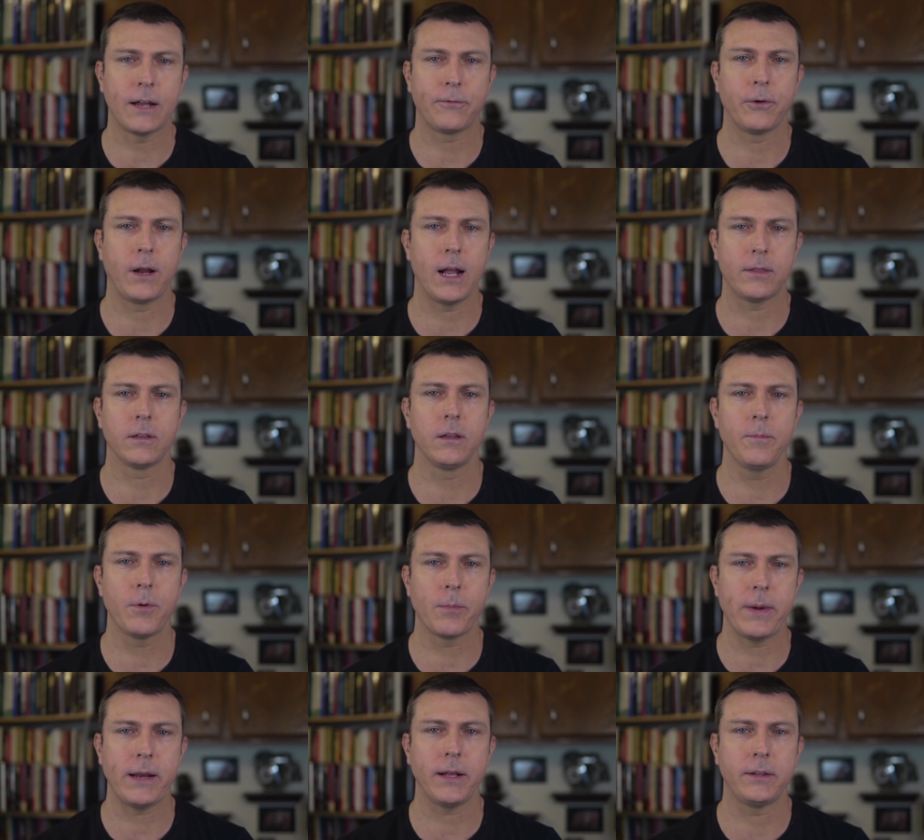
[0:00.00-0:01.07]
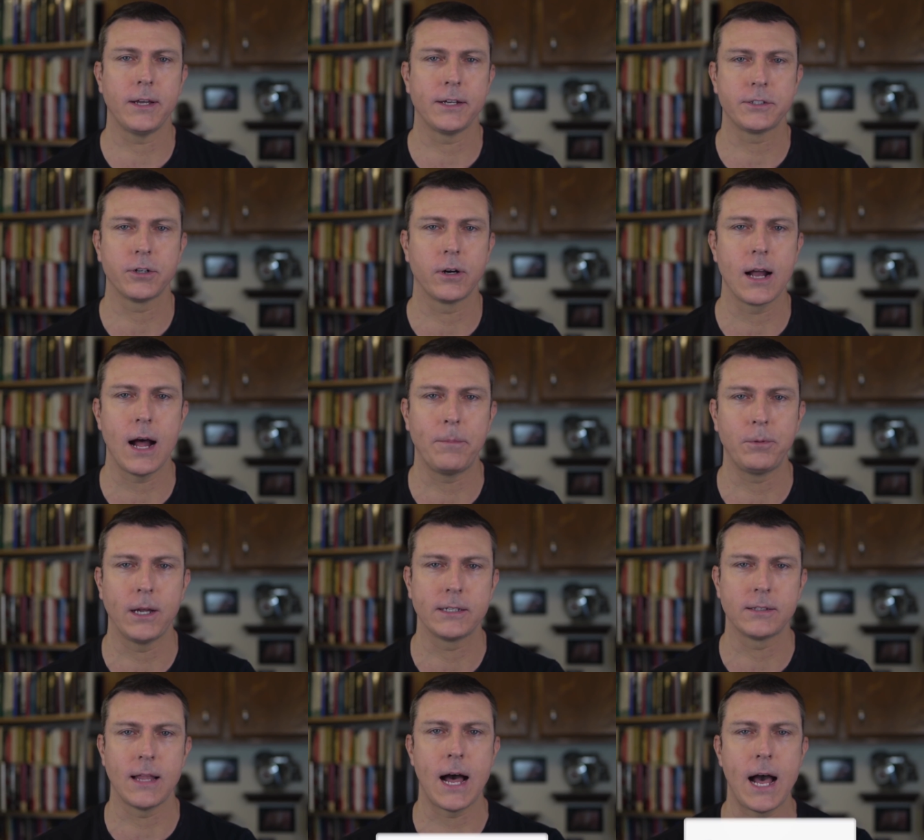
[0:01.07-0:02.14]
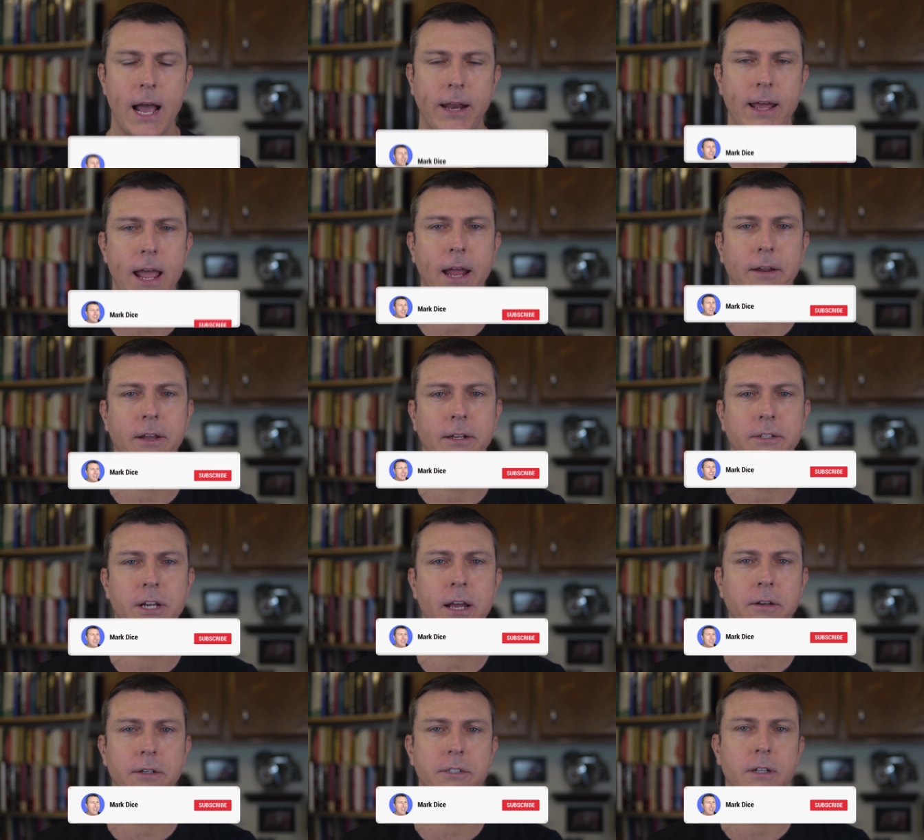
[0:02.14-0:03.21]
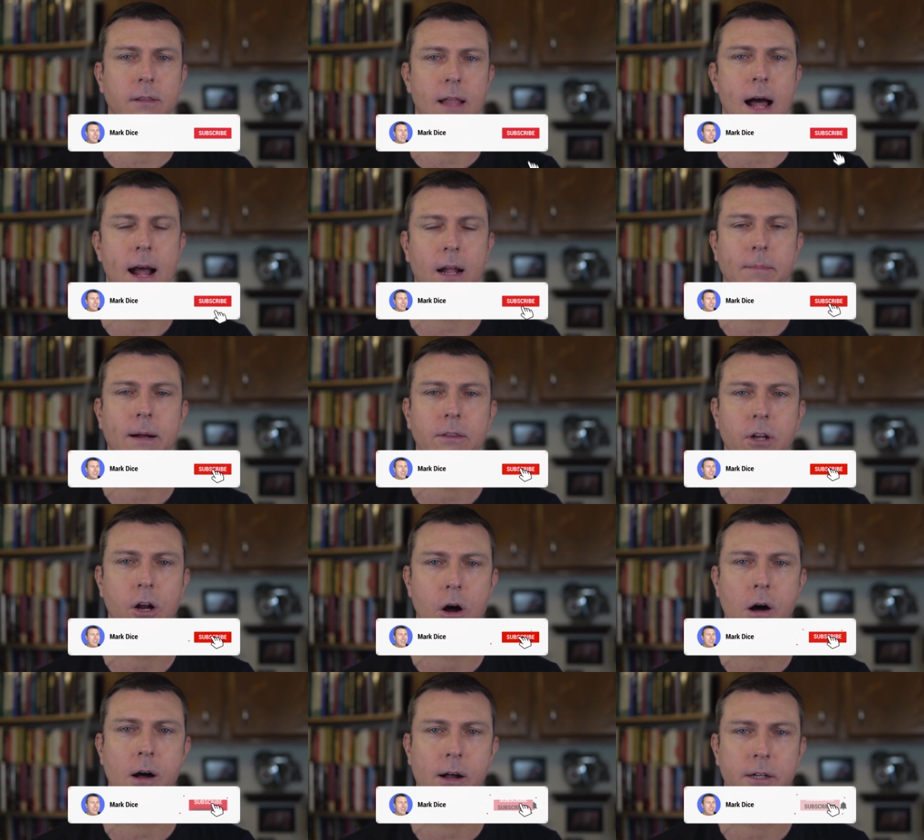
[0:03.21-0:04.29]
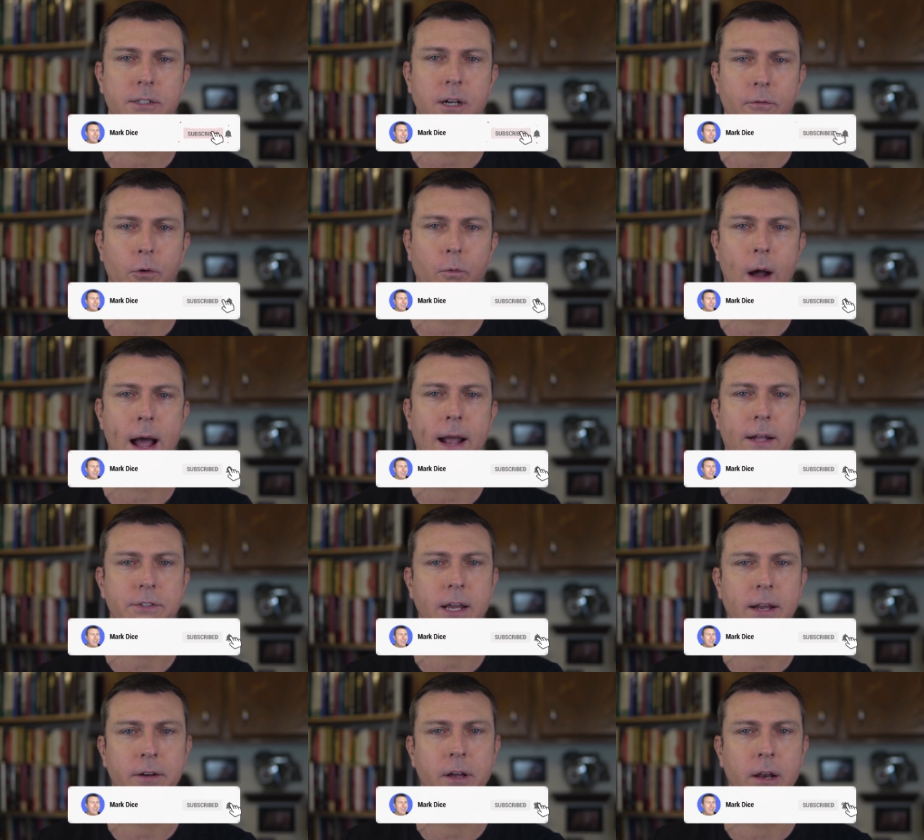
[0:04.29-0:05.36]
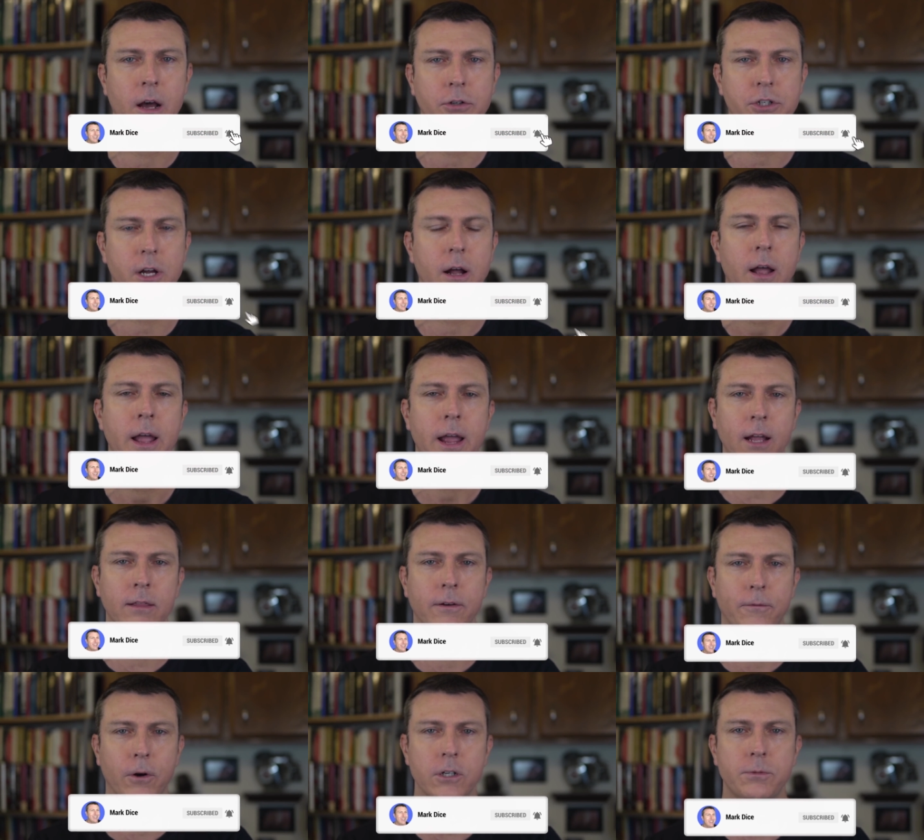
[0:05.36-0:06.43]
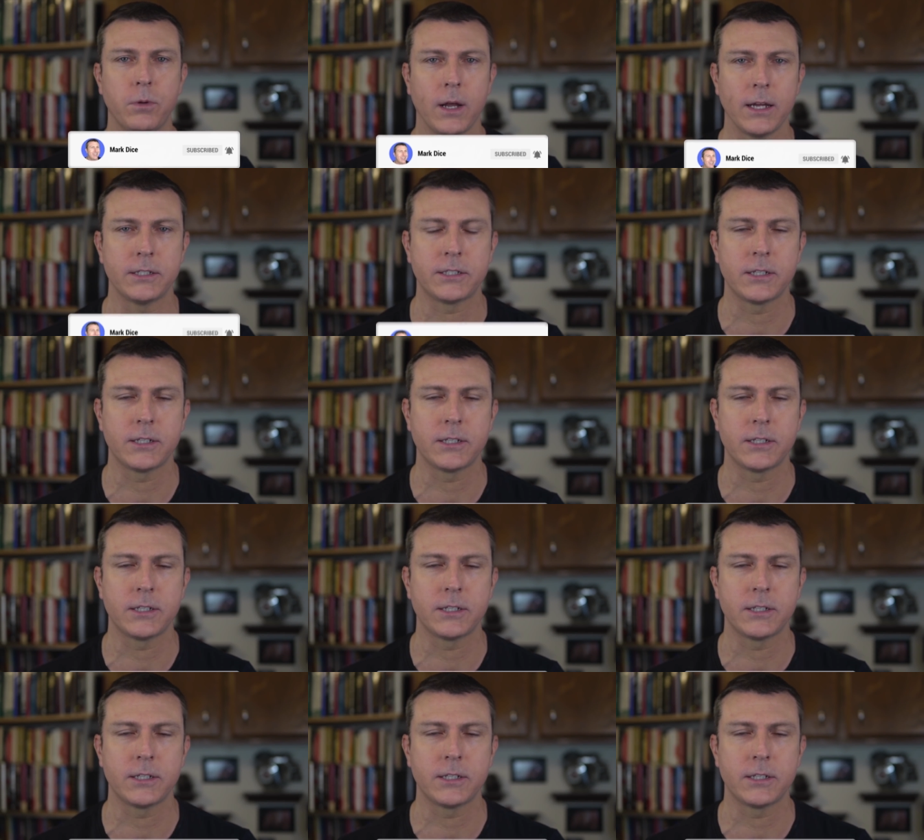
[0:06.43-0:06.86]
forget, the liberal media industrial complex lied and continues to lie about the cause of the riots in Kenosha in the first place.